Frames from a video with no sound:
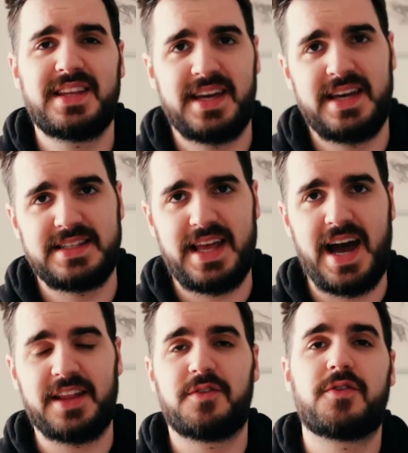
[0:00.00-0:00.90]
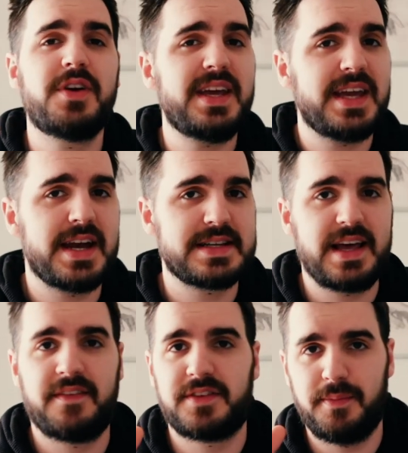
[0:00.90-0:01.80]
thing is that three years
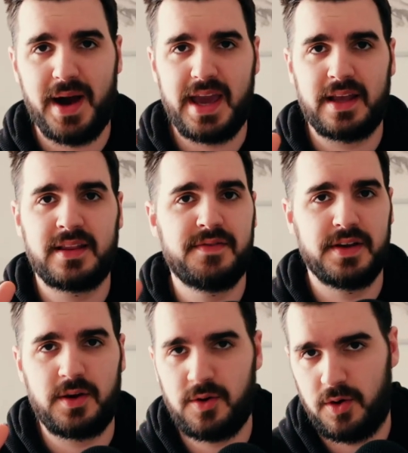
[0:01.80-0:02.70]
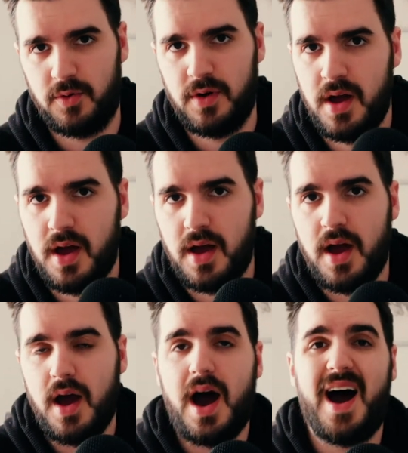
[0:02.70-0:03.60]
after buying Tiffany Co.,
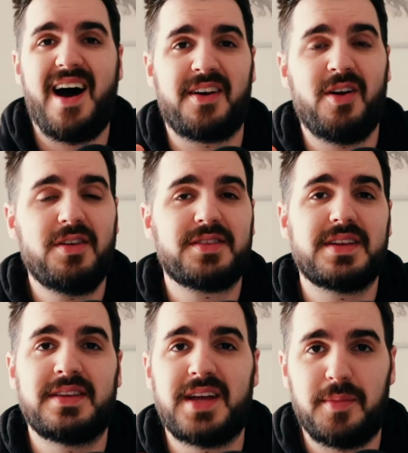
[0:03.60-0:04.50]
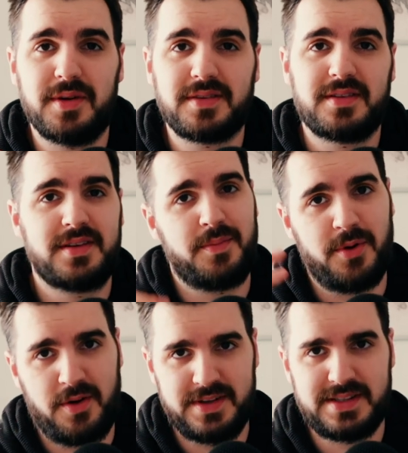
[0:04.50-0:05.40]
Arnault doubled their
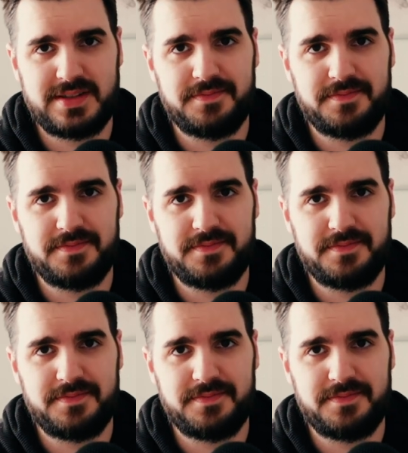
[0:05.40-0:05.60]
profits.